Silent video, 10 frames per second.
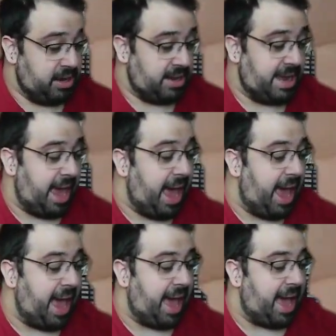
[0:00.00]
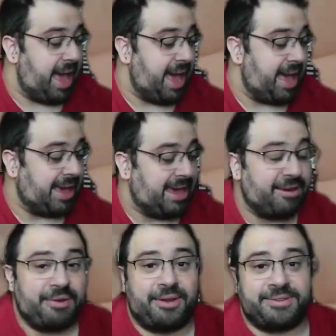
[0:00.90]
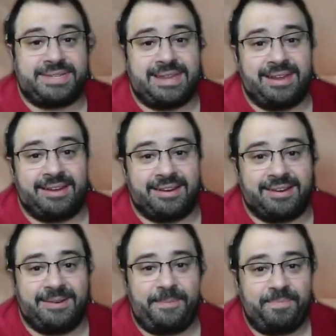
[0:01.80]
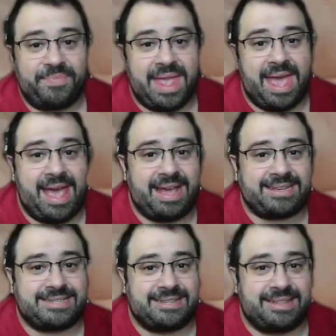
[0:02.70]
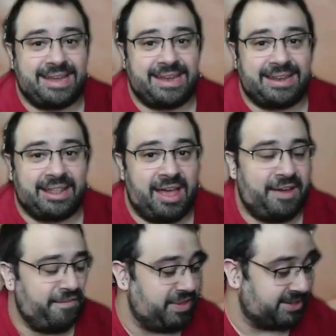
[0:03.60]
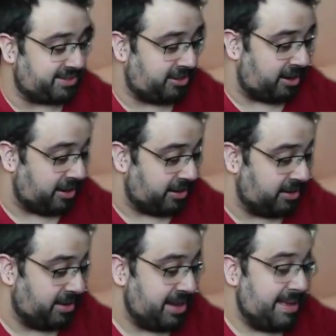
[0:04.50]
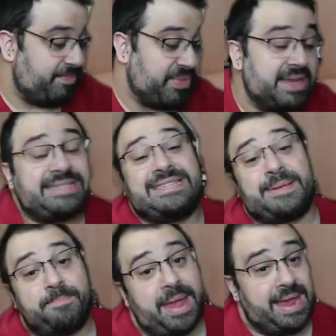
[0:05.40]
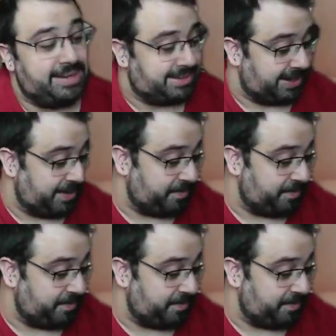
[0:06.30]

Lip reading: Yeah, Kiro's here. Excellent. Love this card. This is amazing.